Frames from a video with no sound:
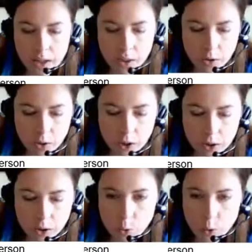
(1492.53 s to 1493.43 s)
you're
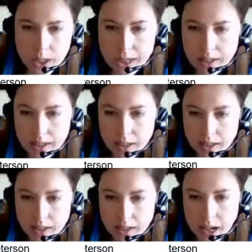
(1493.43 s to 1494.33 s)
squeezing
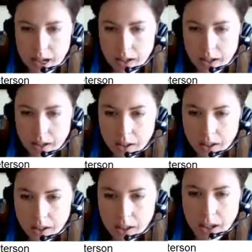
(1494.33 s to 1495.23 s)
the scale,
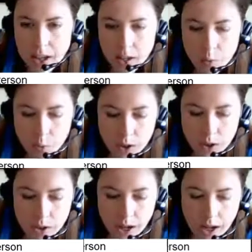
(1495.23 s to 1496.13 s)
and where
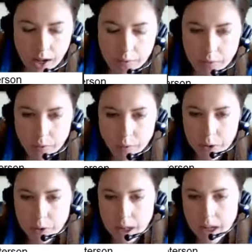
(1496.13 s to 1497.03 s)
you have
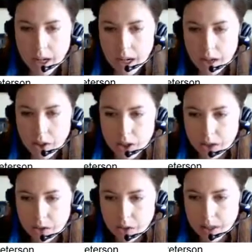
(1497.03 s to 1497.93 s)
fewer connections
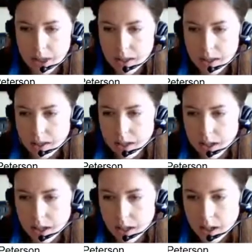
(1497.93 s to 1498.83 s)
outside the
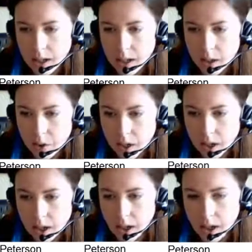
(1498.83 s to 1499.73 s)
city,
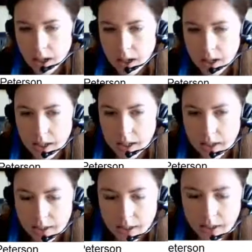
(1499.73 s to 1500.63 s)

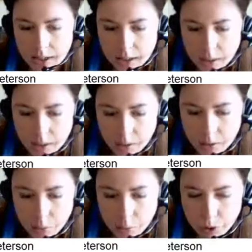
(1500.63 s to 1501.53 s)
it's you're
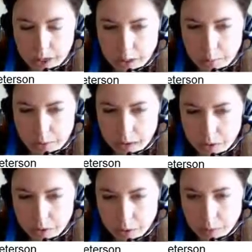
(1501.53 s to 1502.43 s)
bringing them out a
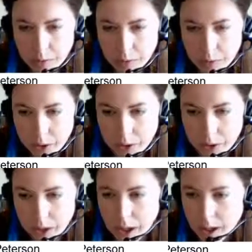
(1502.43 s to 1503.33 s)
little bit
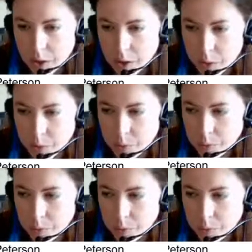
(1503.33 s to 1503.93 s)
further. So